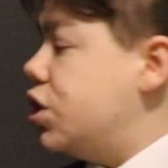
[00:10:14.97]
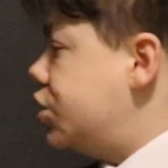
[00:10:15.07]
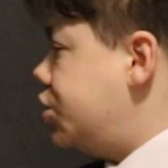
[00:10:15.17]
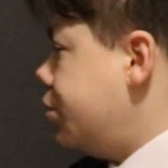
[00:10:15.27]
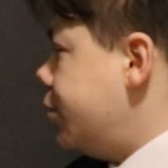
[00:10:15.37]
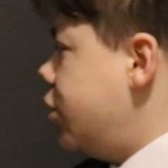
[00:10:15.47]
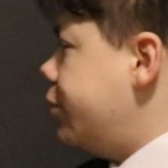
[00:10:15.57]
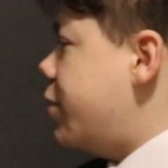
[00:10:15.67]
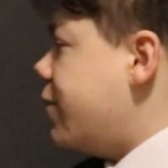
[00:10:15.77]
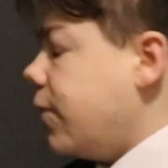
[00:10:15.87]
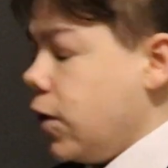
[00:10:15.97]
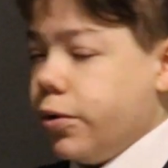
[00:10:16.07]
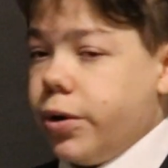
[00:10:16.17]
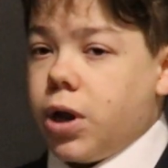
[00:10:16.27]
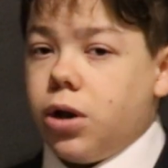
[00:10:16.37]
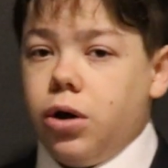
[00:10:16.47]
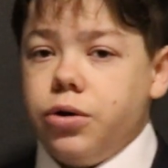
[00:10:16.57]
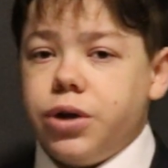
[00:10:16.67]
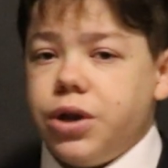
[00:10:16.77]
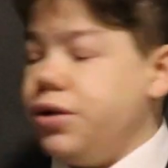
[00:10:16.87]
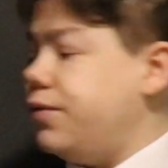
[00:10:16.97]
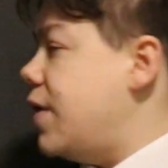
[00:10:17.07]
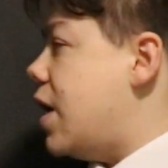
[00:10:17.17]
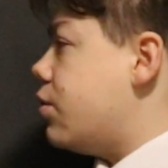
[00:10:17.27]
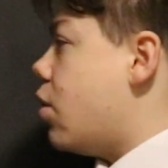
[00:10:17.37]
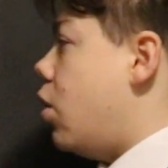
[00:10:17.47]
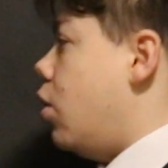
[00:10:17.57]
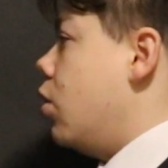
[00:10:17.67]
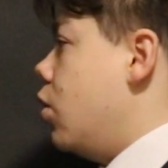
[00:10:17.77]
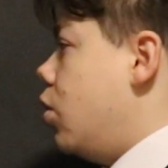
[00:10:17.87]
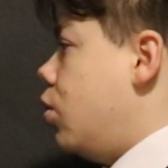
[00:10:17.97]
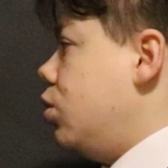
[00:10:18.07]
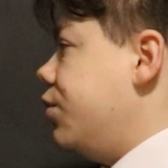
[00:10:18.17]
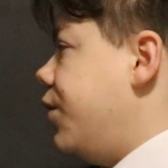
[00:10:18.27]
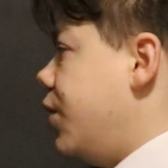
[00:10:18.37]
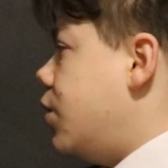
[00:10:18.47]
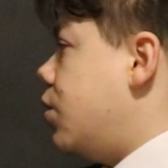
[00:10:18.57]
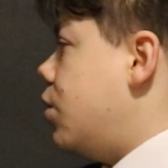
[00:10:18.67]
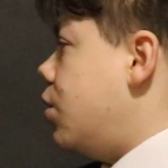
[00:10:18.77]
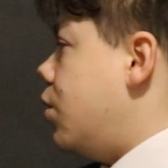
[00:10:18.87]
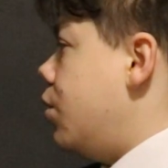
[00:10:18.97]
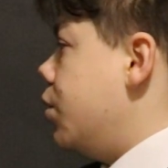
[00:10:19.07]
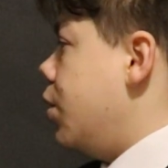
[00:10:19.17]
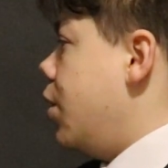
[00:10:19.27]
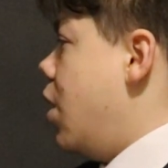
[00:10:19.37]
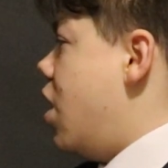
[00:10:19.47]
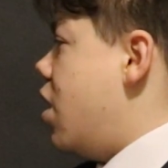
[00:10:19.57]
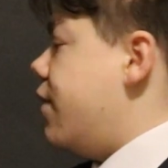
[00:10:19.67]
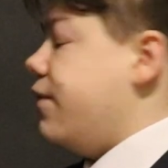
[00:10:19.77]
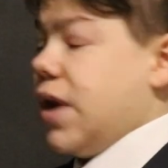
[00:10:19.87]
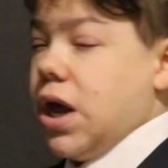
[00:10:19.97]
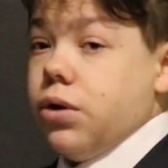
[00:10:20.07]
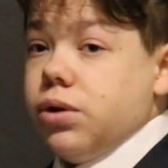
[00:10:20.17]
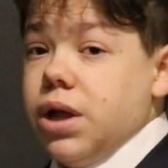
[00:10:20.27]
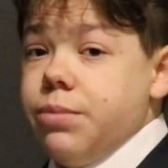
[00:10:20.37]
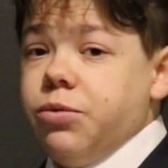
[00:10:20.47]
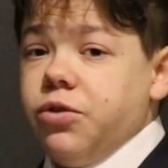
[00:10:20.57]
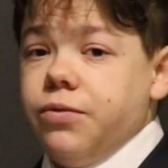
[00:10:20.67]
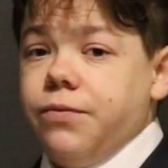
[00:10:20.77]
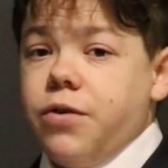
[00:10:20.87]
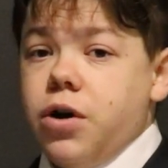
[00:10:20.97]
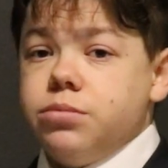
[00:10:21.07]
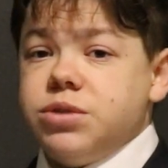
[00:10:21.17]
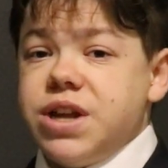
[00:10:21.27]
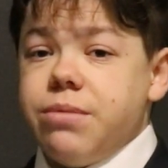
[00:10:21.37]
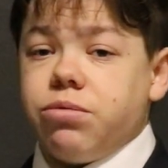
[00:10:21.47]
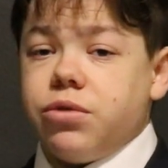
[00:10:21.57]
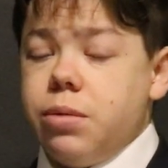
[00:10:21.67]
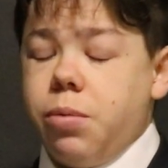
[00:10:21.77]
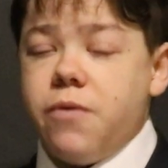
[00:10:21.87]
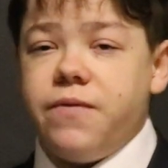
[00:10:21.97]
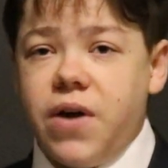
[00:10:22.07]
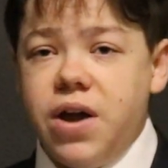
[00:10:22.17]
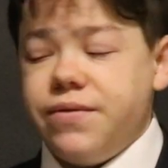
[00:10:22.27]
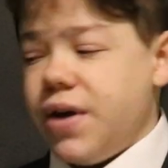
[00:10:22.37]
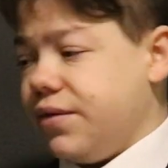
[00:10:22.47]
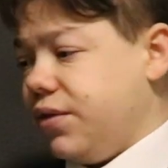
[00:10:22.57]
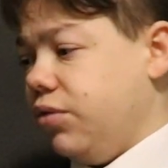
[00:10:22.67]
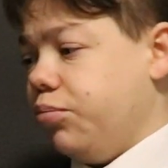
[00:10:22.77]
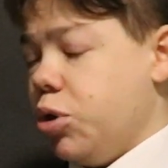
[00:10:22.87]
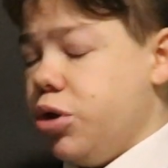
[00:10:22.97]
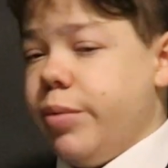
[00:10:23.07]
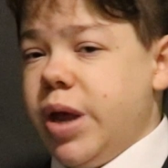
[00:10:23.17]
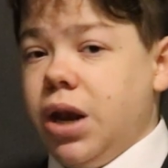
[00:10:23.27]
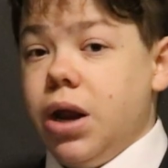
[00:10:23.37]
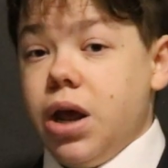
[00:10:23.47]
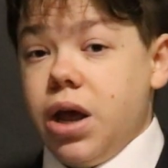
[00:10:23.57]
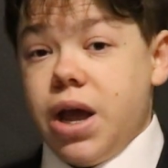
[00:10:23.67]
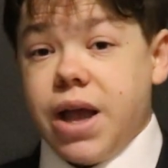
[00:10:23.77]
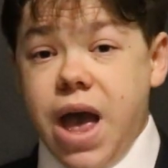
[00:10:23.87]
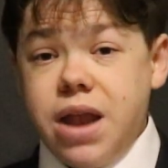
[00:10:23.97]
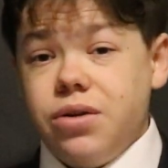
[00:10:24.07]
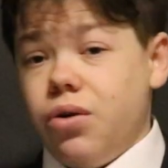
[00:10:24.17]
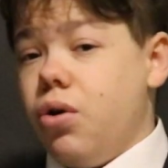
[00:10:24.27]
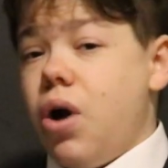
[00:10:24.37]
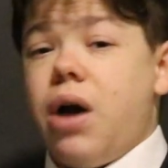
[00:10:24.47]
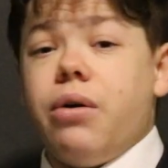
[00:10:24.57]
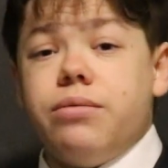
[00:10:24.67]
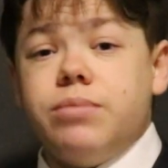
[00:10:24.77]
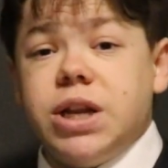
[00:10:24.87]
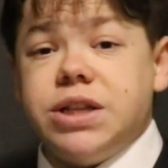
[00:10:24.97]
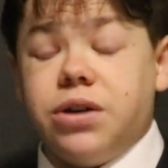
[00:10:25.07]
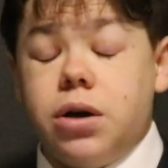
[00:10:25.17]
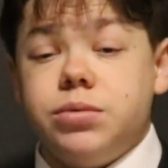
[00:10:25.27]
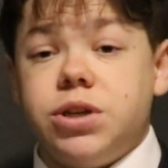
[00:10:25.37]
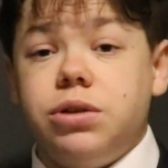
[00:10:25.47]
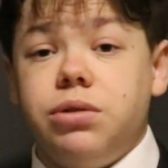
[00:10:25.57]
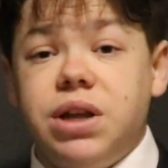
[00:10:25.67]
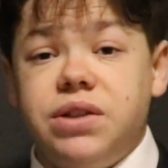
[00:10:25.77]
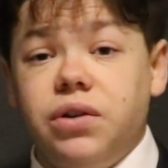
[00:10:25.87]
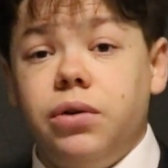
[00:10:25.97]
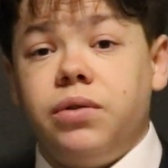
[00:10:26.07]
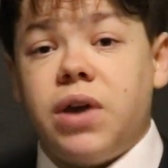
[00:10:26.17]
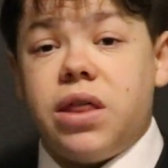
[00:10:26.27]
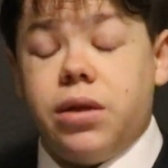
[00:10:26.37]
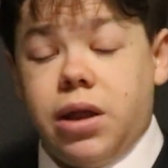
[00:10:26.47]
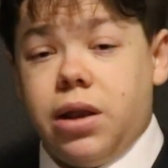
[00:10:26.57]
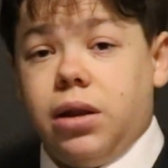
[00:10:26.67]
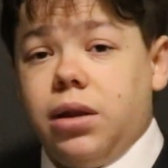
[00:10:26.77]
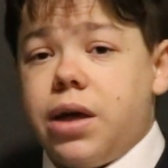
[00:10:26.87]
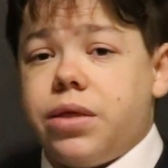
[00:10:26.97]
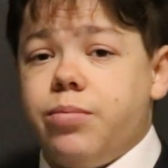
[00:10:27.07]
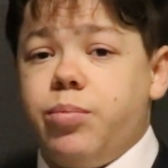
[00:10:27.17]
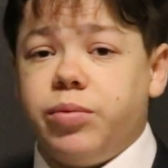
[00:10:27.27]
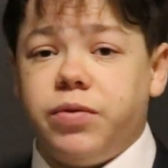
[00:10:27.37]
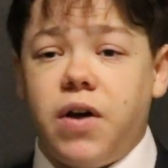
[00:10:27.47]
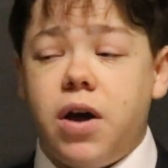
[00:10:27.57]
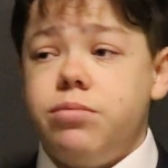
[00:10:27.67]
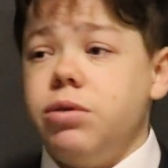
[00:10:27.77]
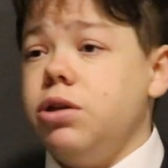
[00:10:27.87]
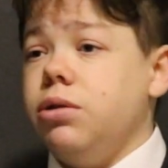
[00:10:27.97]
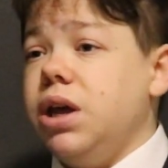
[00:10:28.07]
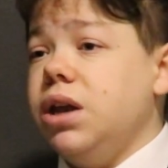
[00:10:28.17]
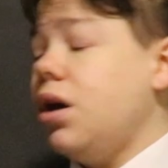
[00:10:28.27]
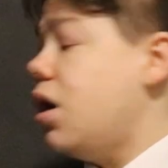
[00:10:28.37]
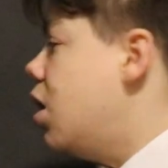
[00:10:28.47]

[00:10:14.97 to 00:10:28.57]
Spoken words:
Assuming you've been following along and you've now got all of your video clips from step 3.5 after you put them in again, or however many times that you need to get the length of time that you need,